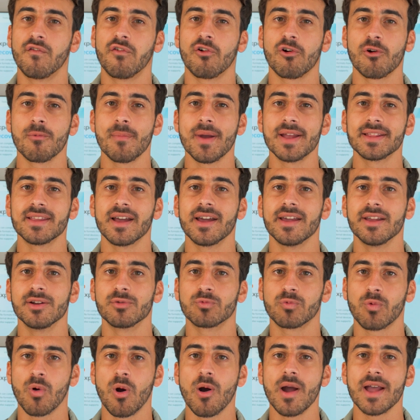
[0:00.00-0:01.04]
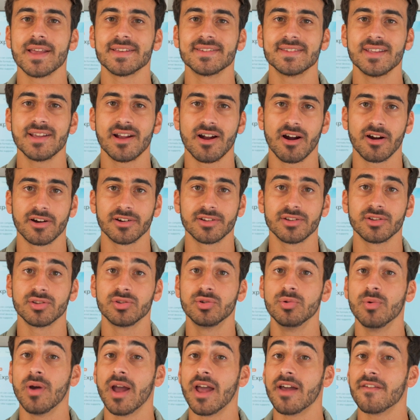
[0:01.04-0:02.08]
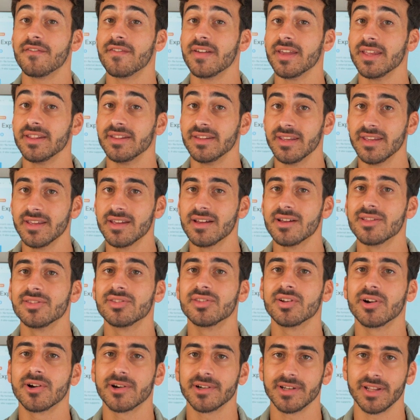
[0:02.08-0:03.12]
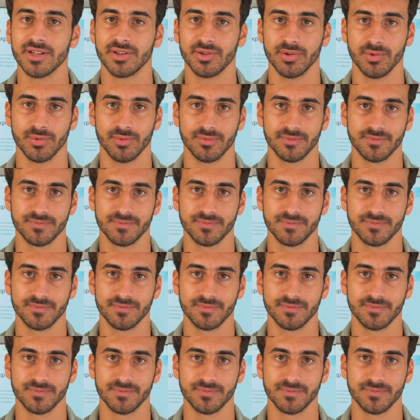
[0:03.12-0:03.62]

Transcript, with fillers: Format a RAW S D card to F A T thirty-two.